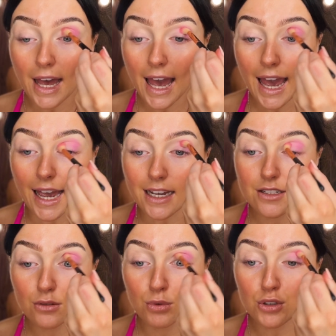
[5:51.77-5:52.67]
Ed
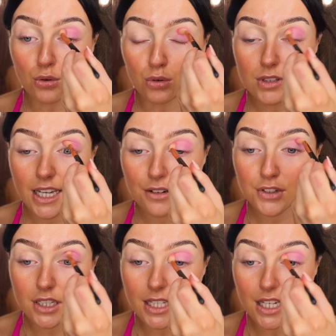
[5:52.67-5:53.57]
would only
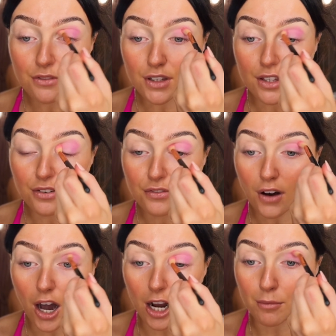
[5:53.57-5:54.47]
ever leave the
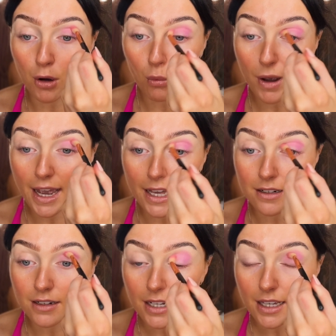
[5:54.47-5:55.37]
farm
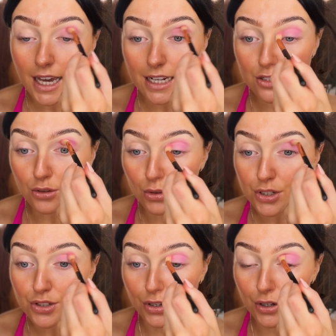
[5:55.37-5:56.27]
when he had to go to
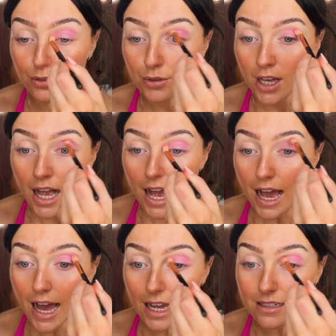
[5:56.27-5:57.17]
school
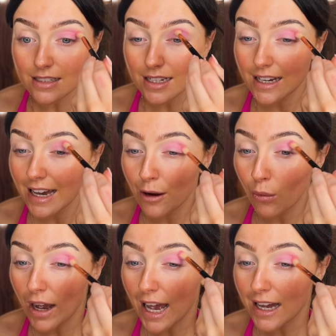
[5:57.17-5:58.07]
and
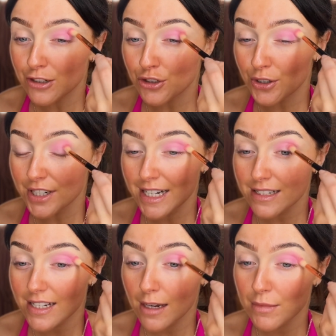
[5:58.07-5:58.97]
during his
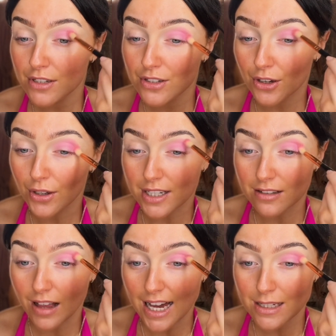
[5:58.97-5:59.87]
time at school, his
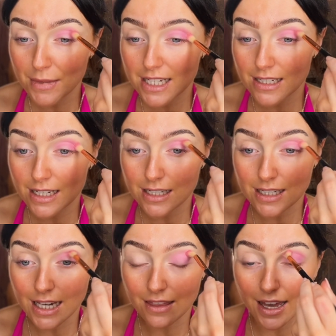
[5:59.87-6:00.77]
classmates did
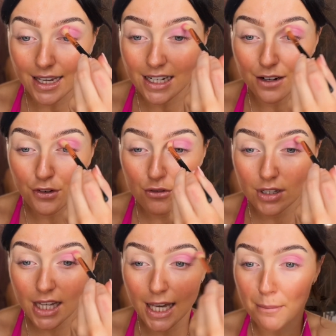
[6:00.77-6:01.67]
say that he never
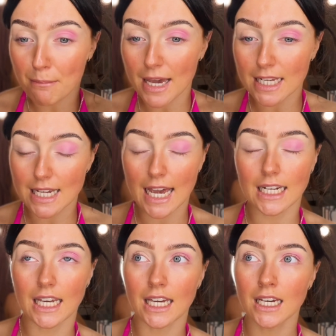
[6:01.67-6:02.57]
really made
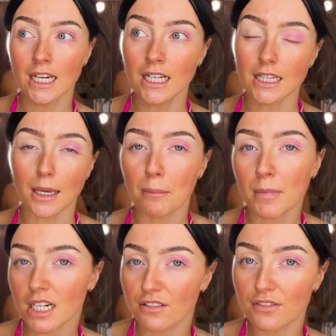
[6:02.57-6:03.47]
any like
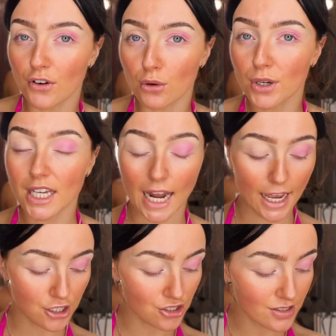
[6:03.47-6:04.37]
meaningful
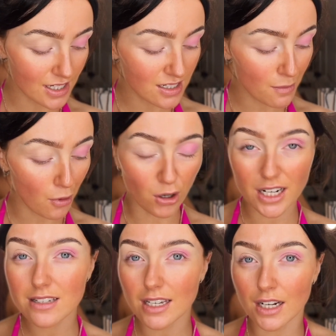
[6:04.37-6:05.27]
connections, and to be
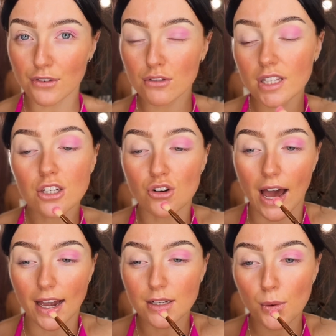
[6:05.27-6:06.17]
honest, he never really
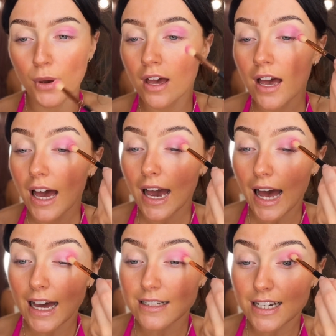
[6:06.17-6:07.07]
tried.
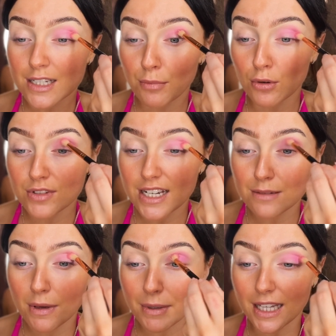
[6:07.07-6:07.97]
And I suppose that's
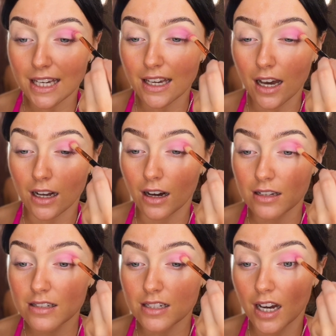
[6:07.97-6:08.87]
maybe like
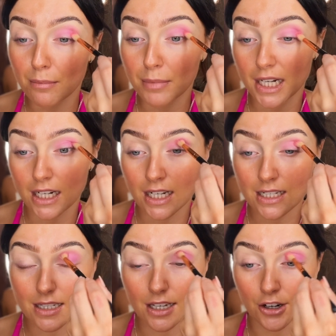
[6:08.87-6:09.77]
Augusta being in
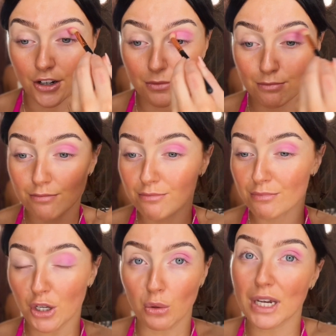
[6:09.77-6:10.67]
his ear,
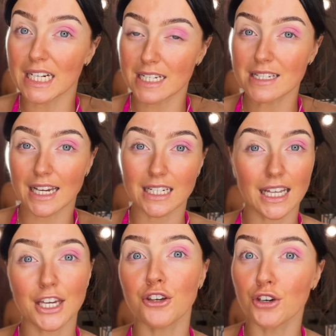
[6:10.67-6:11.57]
you know, kind of saying
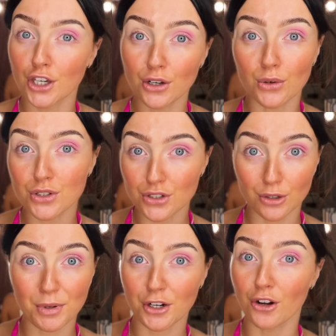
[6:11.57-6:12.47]
like, you can go to school,
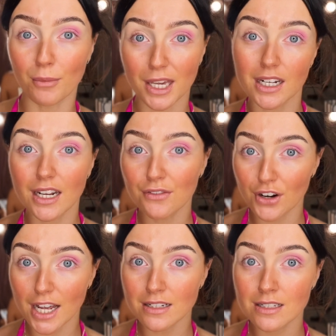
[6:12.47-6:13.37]
but you're not making any
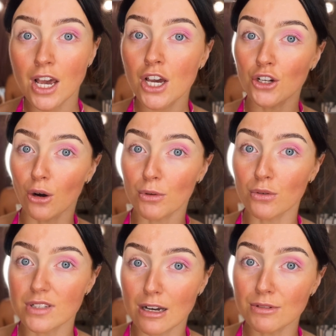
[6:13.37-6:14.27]
friends, not with
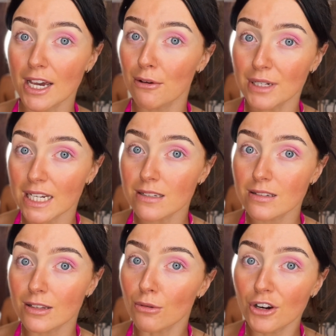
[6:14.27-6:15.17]
those little townies,
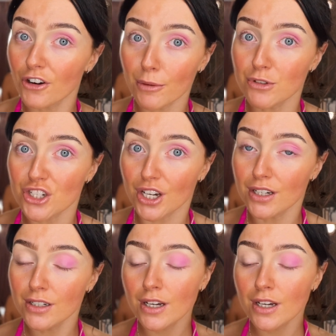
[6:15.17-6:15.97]
they'll corrupt you